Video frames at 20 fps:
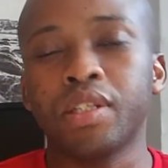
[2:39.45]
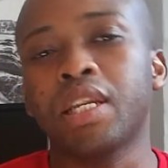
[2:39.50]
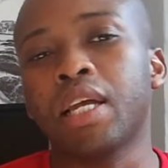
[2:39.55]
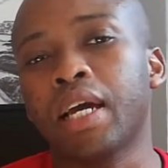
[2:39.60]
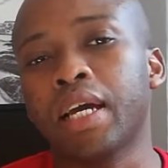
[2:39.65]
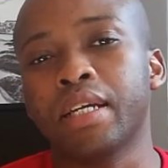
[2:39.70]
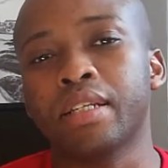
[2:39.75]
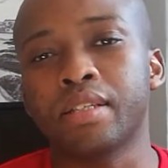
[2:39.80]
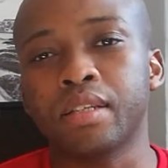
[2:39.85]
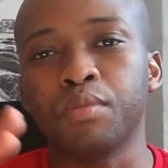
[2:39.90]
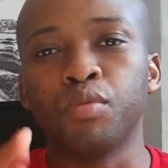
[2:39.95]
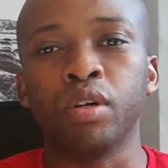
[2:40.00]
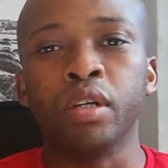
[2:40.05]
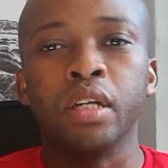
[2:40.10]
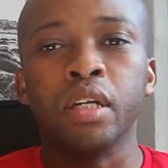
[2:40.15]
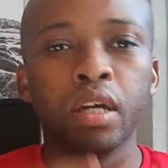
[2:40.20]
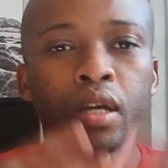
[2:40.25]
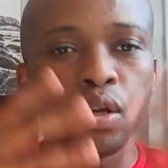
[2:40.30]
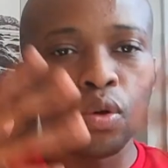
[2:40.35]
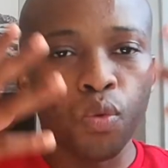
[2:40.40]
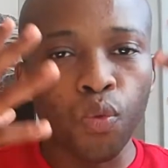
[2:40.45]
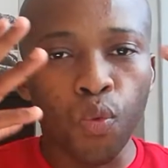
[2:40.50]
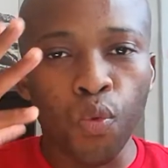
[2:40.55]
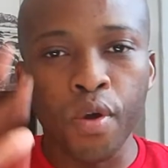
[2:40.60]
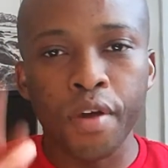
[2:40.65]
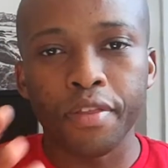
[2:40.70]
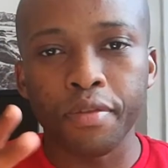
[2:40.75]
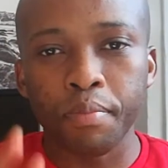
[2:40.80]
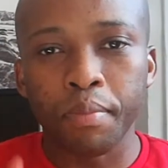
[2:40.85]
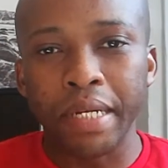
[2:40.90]
I had someone
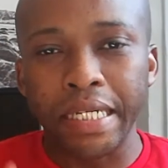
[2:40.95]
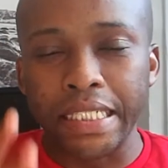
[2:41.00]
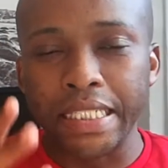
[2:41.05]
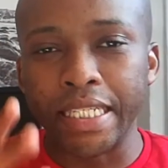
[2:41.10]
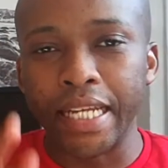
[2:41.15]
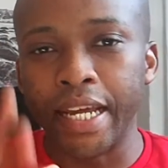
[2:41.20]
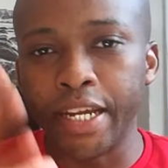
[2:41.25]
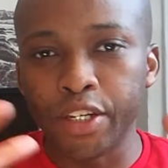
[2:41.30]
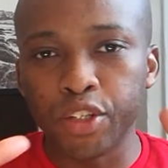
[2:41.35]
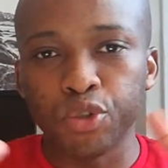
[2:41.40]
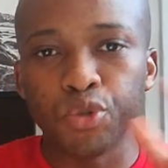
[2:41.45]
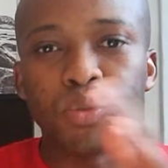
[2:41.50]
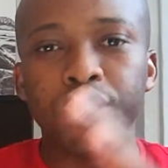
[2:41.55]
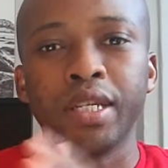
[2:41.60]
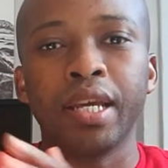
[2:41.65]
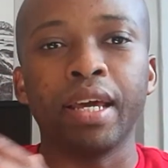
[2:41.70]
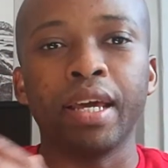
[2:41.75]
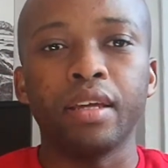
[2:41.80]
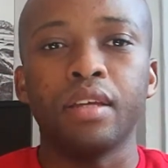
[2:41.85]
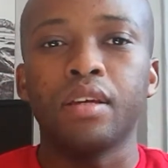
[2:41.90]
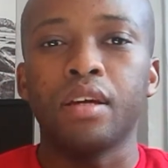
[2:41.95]
with me day to day.